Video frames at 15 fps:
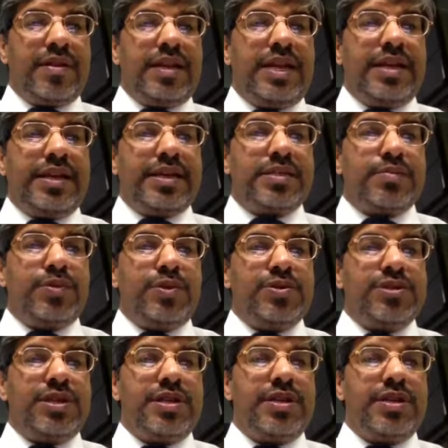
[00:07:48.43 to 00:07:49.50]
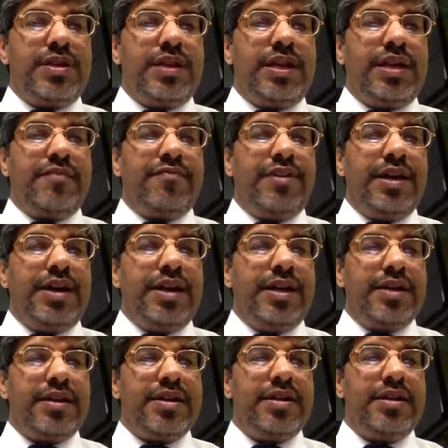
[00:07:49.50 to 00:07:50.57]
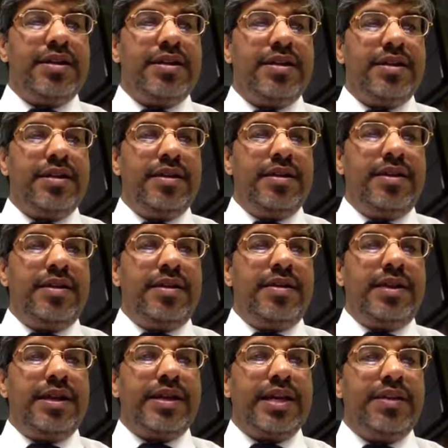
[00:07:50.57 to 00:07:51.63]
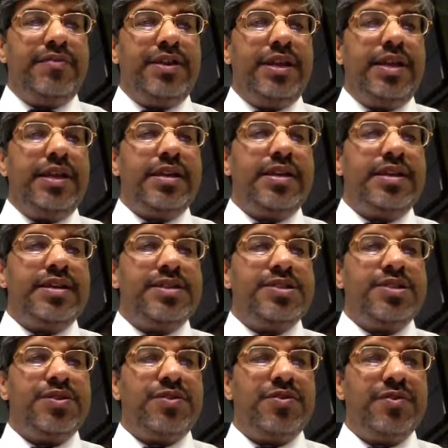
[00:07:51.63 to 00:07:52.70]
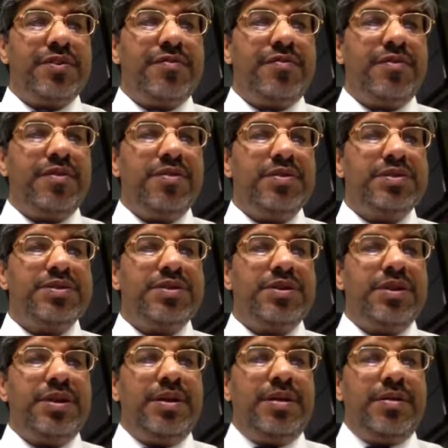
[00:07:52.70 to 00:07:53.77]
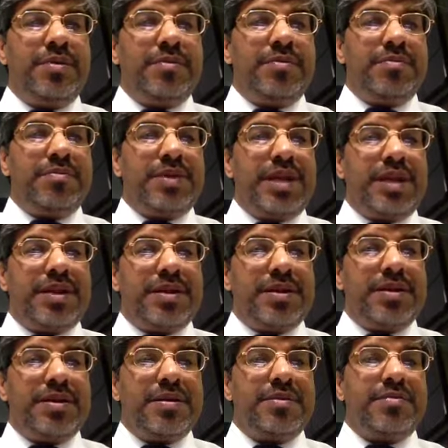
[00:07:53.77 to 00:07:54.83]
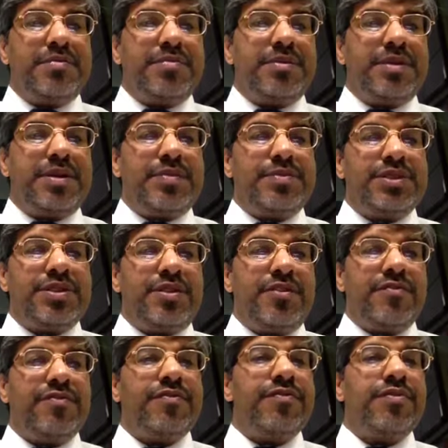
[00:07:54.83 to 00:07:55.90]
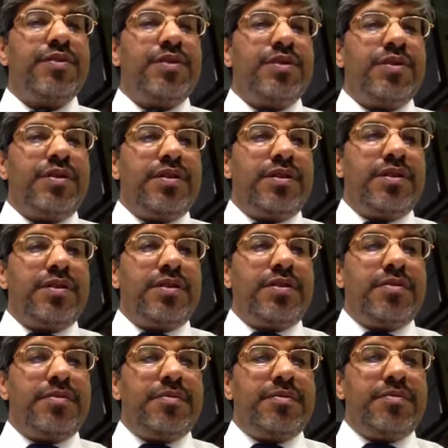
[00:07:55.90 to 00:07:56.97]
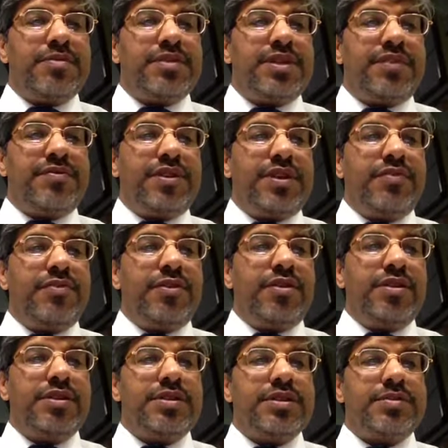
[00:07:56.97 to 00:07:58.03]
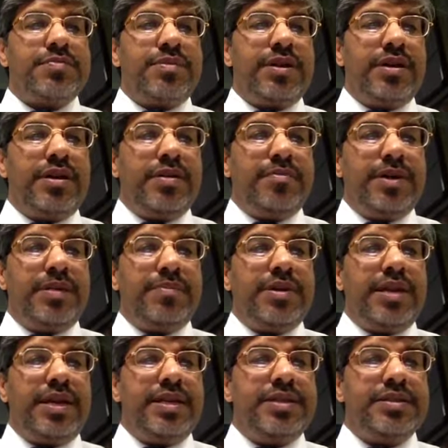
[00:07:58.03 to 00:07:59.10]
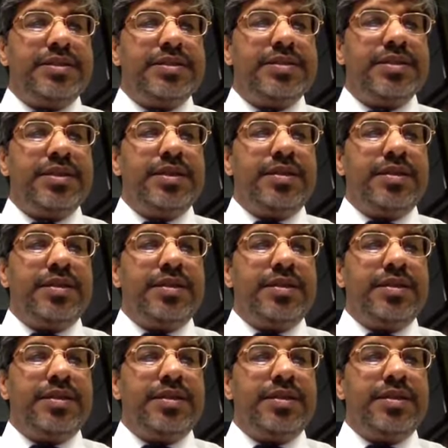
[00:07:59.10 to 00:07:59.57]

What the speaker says: like explosion, like fire, like heavy leakage, overflows, like rupture of safety walls, pipelines,